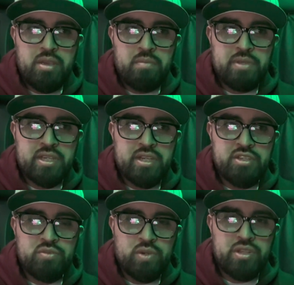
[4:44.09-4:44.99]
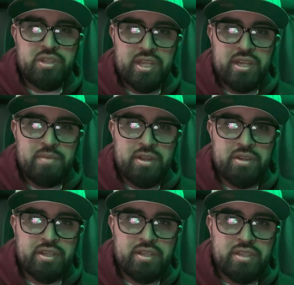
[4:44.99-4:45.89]
Because one thing in
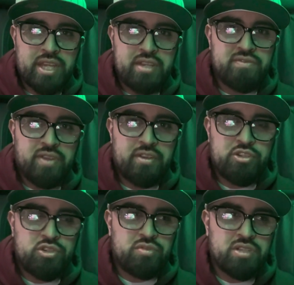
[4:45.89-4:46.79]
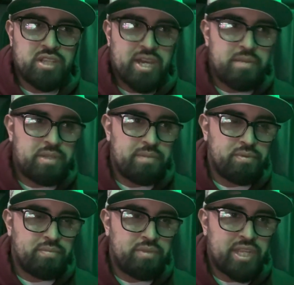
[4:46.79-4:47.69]
America that is very true is a lot of
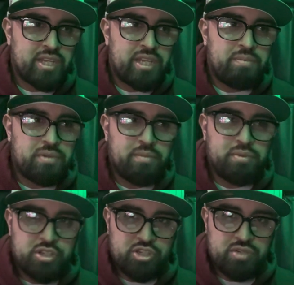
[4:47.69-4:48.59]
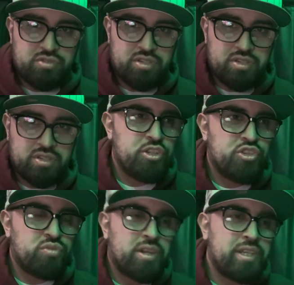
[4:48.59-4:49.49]
people play keeping up with the Joneses.
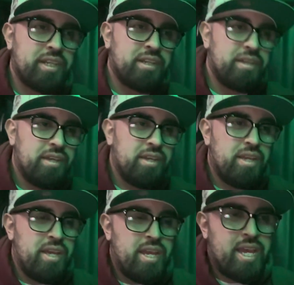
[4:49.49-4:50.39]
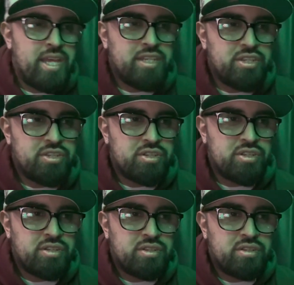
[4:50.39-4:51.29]
Trucking has
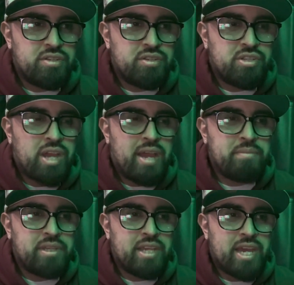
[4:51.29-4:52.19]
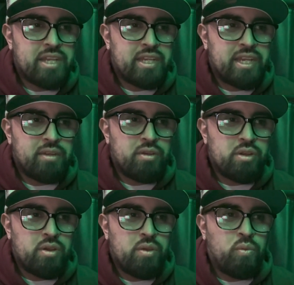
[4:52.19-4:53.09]
taught me how to get
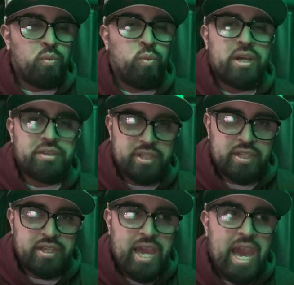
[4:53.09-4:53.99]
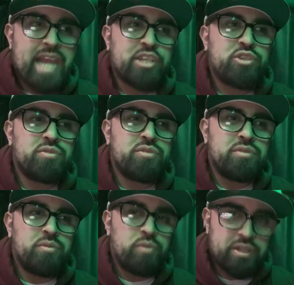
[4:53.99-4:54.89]
wealthy,
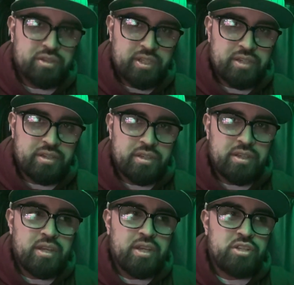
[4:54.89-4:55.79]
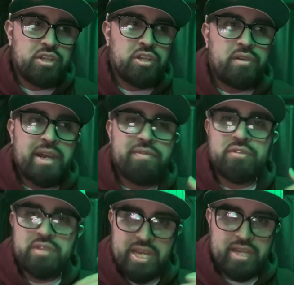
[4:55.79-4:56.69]
actual wealthy, to go after
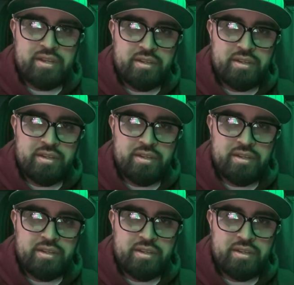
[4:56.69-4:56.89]
that.